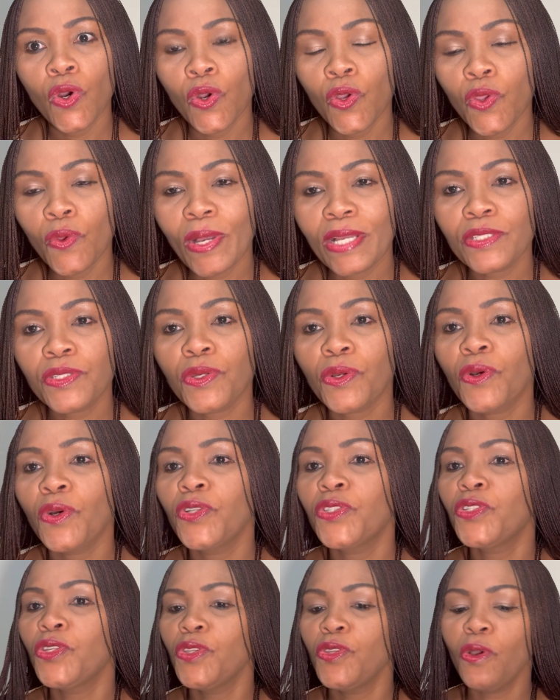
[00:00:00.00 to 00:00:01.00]

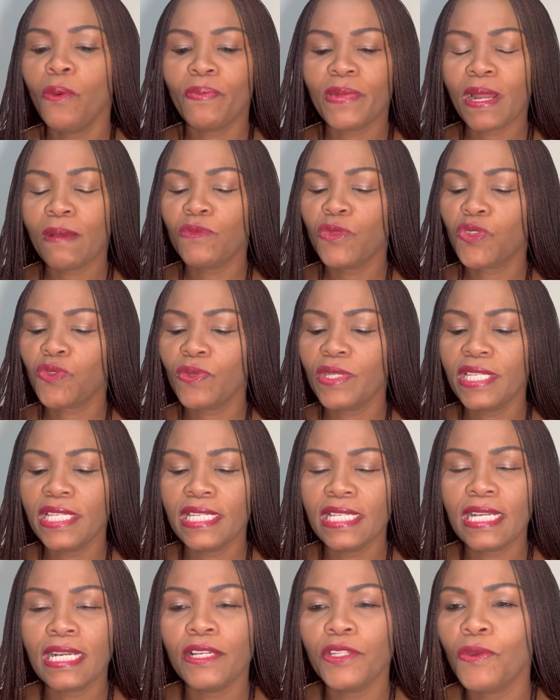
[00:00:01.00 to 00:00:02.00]
New
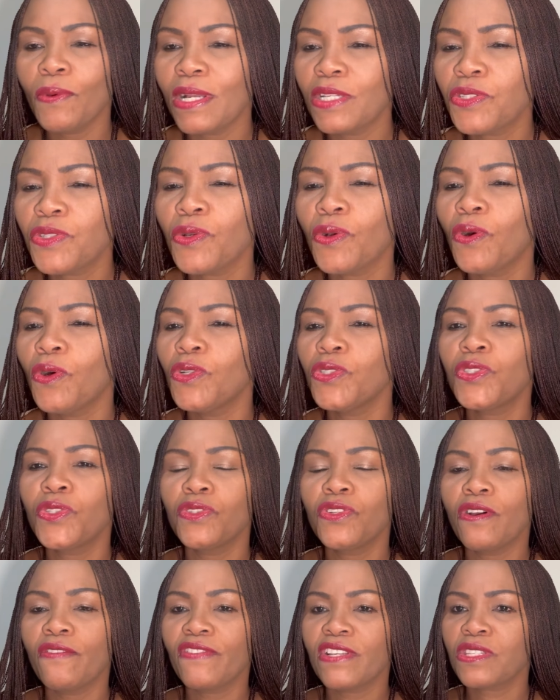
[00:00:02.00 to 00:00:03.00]
Brunswick, you want to go to
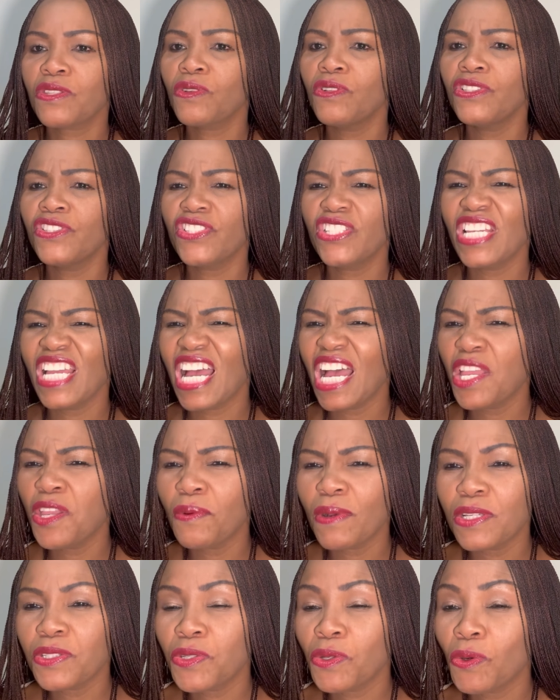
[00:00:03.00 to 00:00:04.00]
Nova Scotia, you
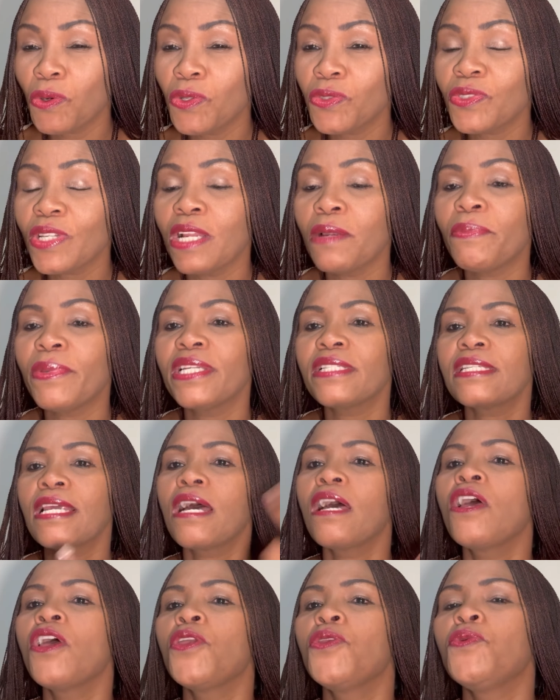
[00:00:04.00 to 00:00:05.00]
want to go to Alberta,
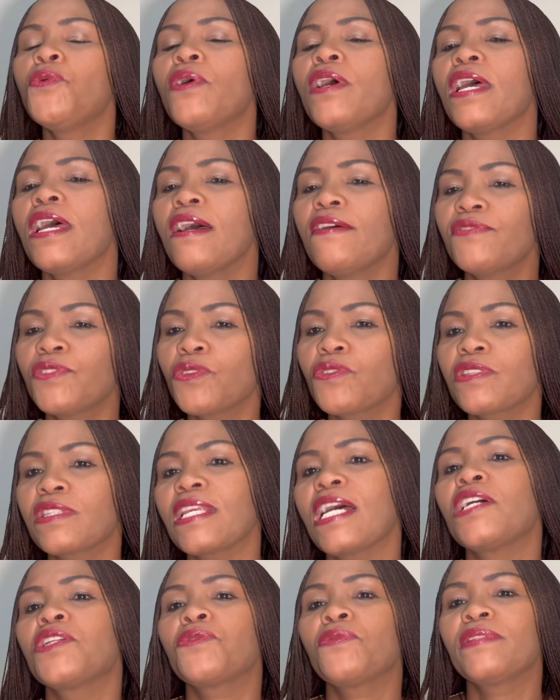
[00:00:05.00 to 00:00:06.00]
you have to
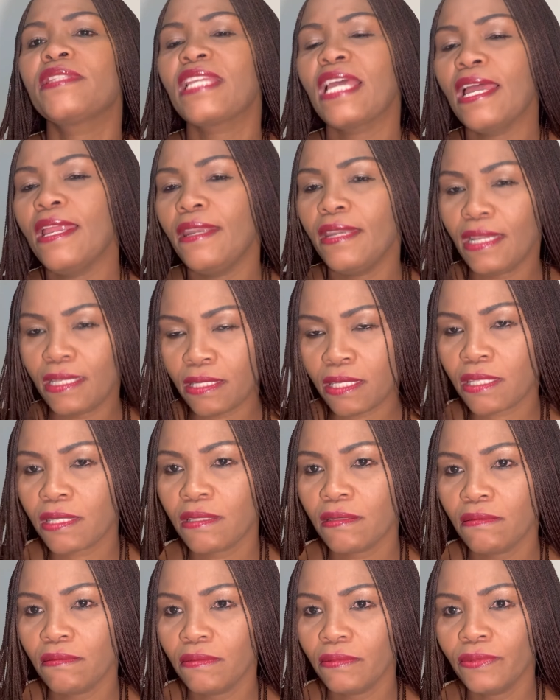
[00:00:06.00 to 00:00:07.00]
start with IEN'S.
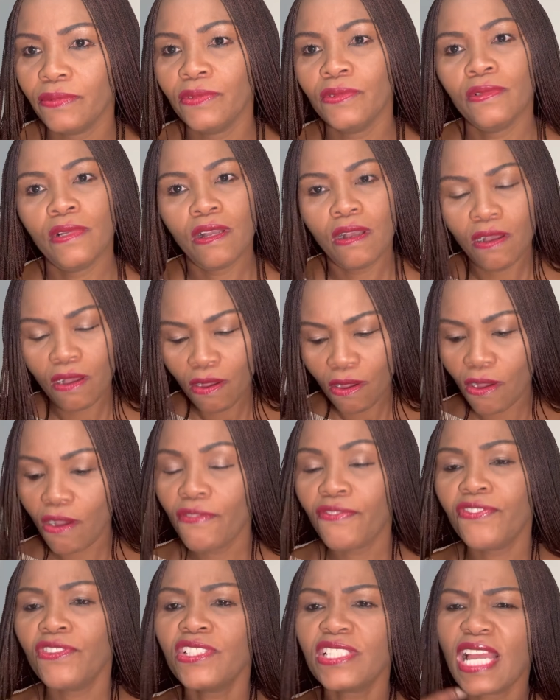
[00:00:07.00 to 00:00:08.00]

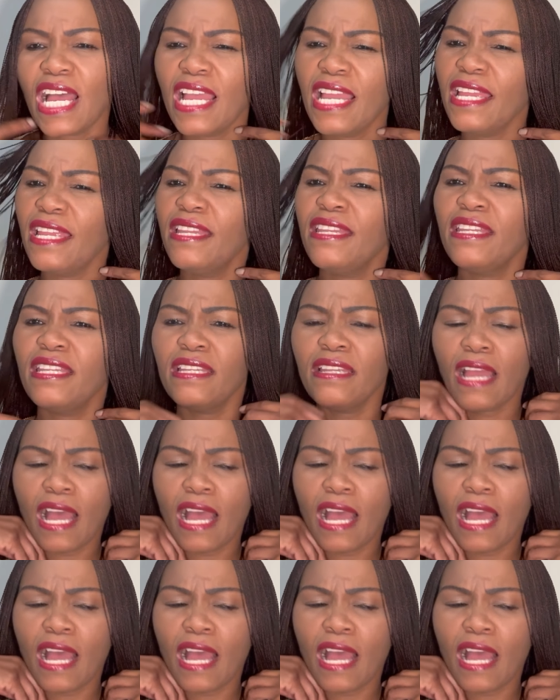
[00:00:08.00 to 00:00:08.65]
And